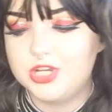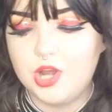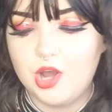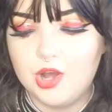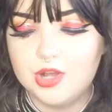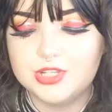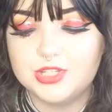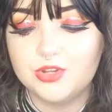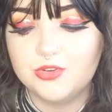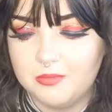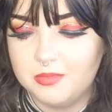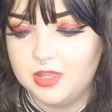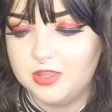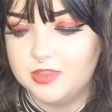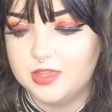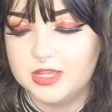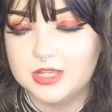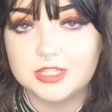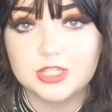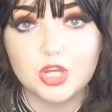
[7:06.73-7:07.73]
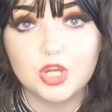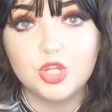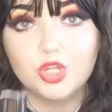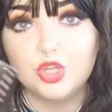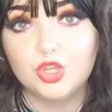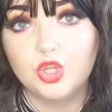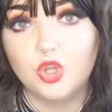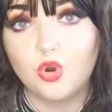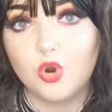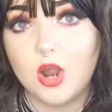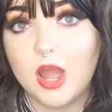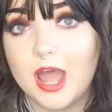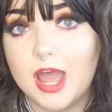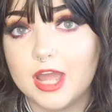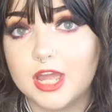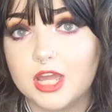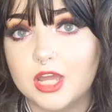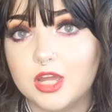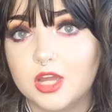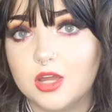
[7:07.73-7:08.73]
Also be this Lorac
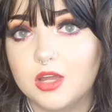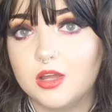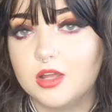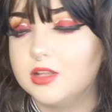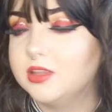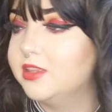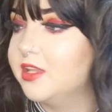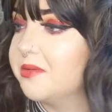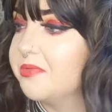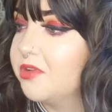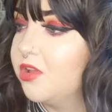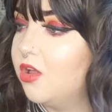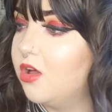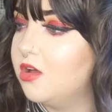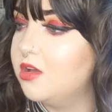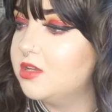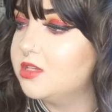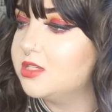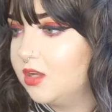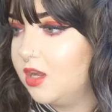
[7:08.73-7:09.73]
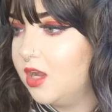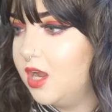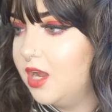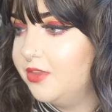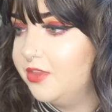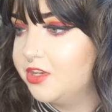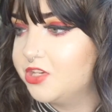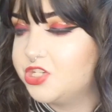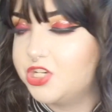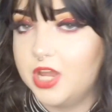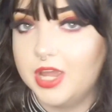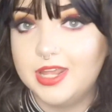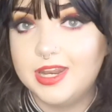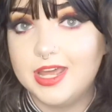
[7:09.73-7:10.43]
lip gloss in the shade